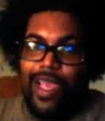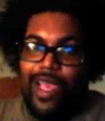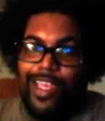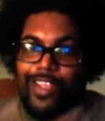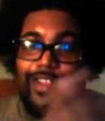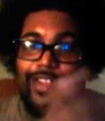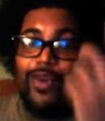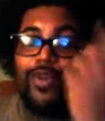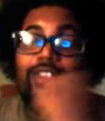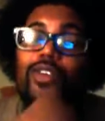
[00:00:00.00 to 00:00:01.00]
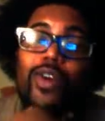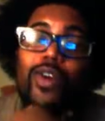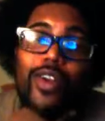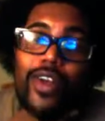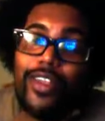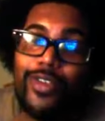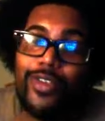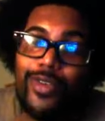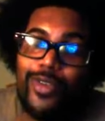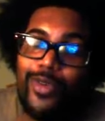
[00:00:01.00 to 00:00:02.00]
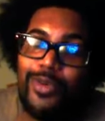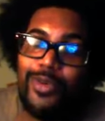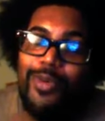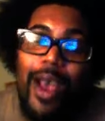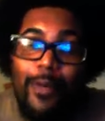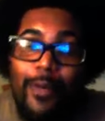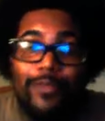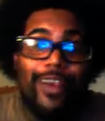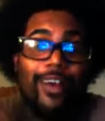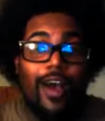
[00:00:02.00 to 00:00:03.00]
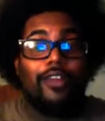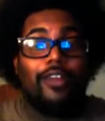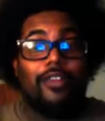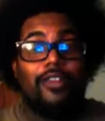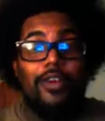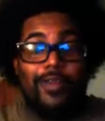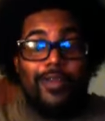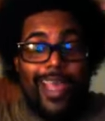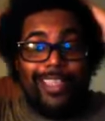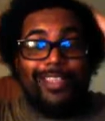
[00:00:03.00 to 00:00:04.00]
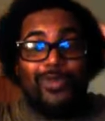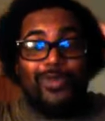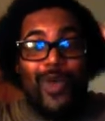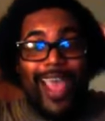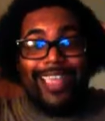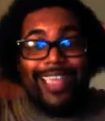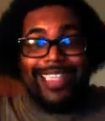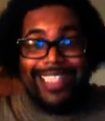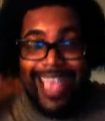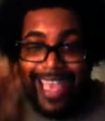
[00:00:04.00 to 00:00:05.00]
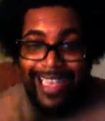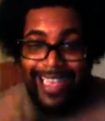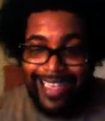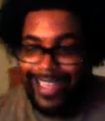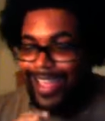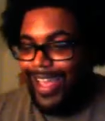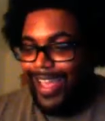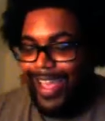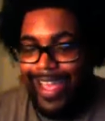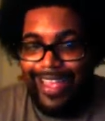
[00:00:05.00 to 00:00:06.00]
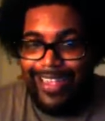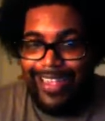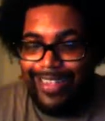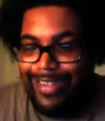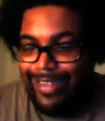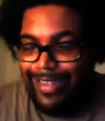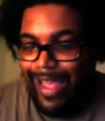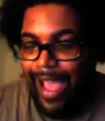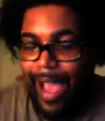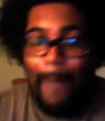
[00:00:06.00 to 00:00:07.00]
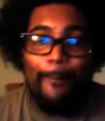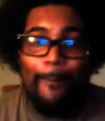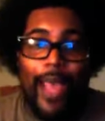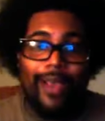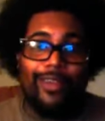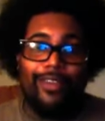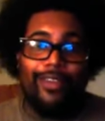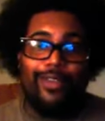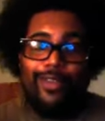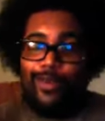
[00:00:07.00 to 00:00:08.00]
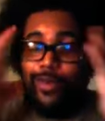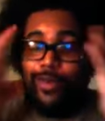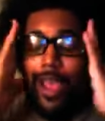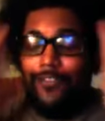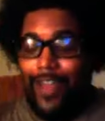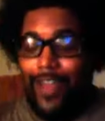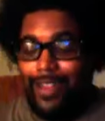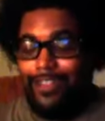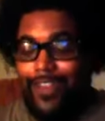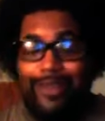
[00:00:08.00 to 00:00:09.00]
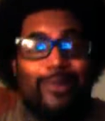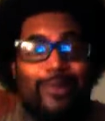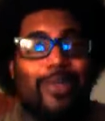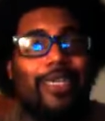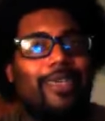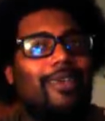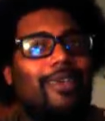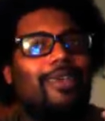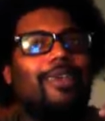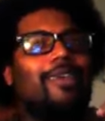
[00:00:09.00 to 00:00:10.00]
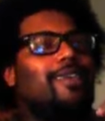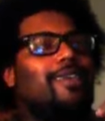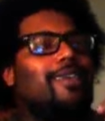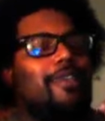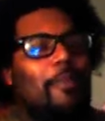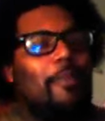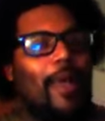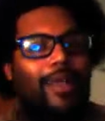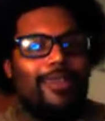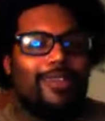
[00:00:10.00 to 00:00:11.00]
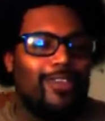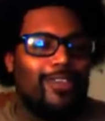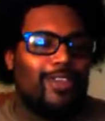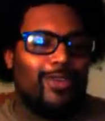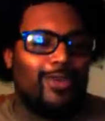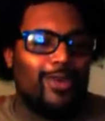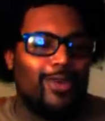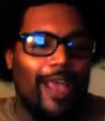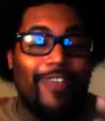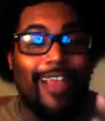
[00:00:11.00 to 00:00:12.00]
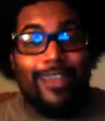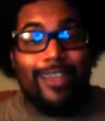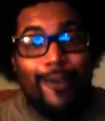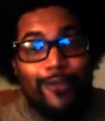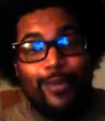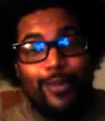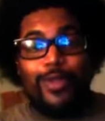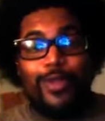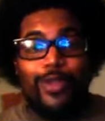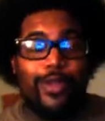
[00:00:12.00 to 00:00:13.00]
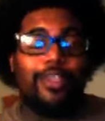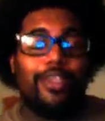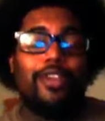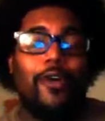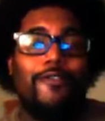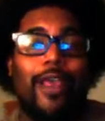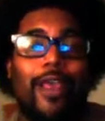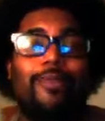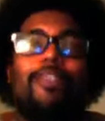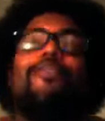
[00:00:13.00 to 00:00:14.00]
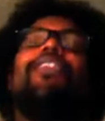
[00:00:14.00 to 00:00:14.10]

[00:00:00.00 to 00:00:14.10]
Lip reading: Yo, what's going on YouTube? I'm Orel, also known as Swag Tech, and I'm back on YouTube. I finally found a way to balance the two. I've gotten comfortable with doing the show on Vape TV.